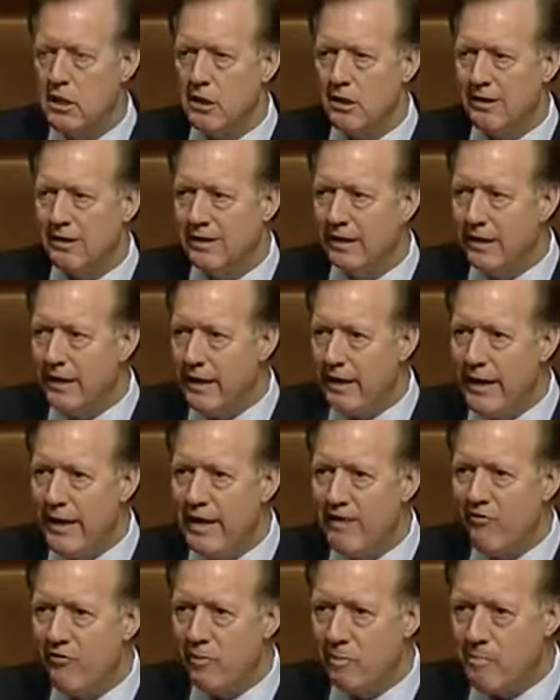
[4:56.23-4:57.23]

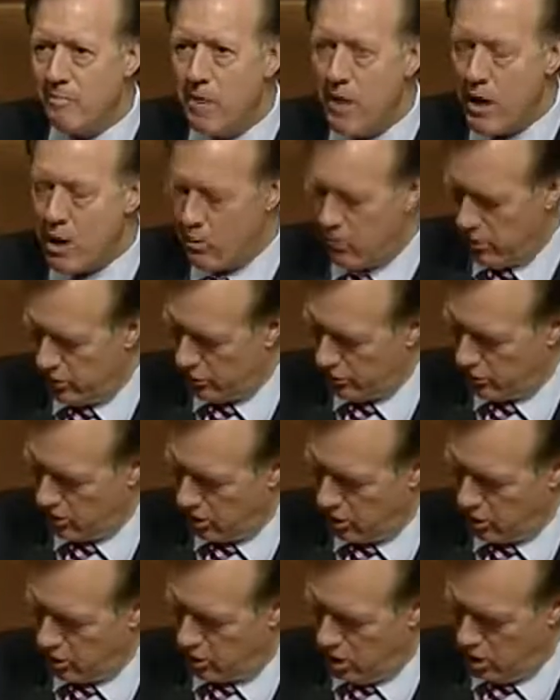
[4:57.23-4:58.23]
Leave marriage
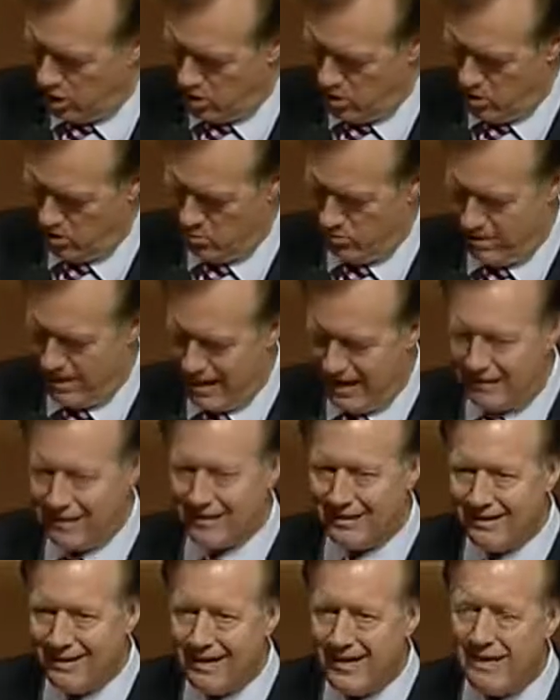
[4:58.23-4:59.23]
alone and
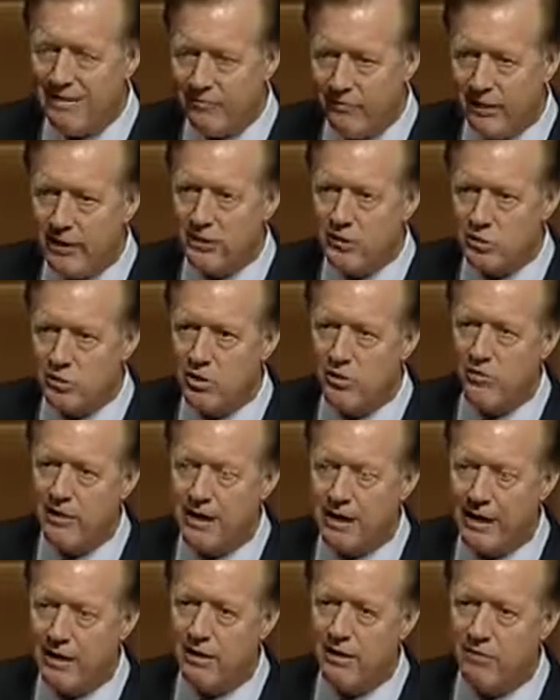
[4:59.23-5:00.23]
leave it to
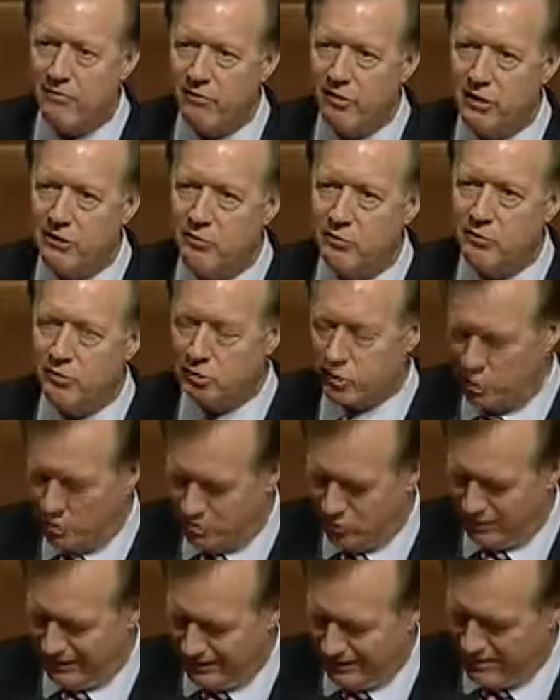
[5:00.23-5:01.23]
the individuals who
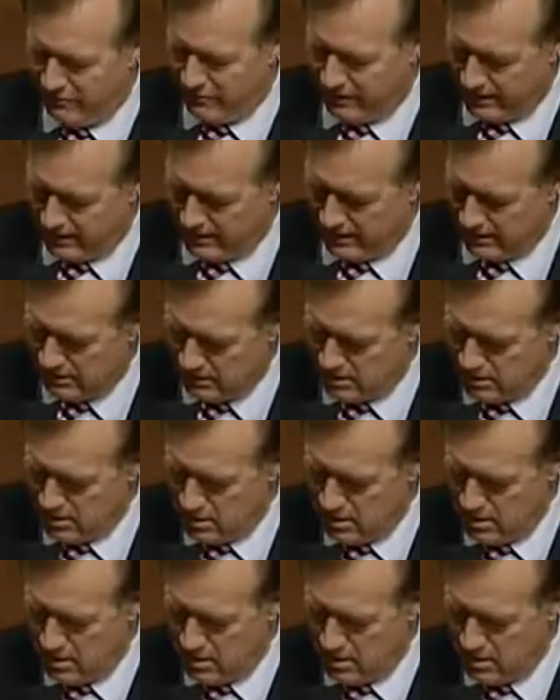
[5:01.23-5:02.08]
live in,